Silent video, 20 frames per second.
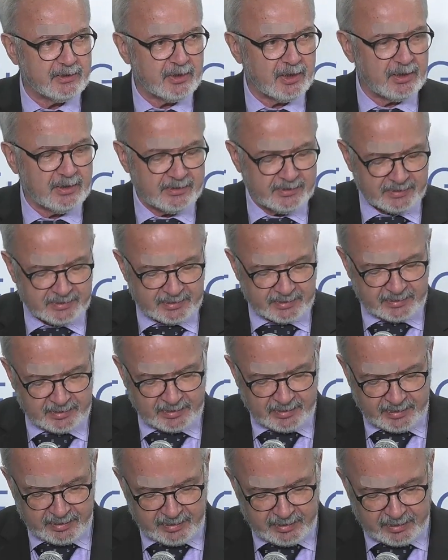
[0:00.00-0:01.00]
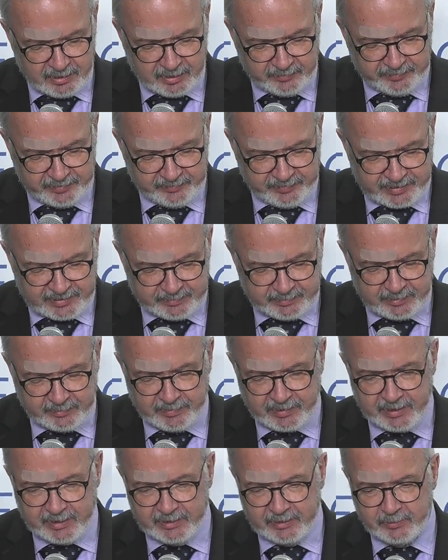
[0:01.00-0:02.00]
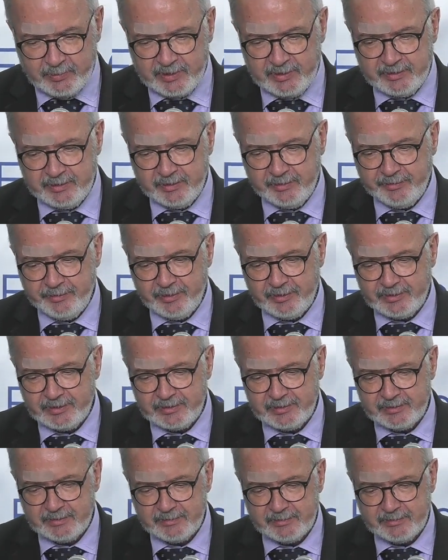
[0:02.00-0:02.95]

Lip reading: of investment by 2030.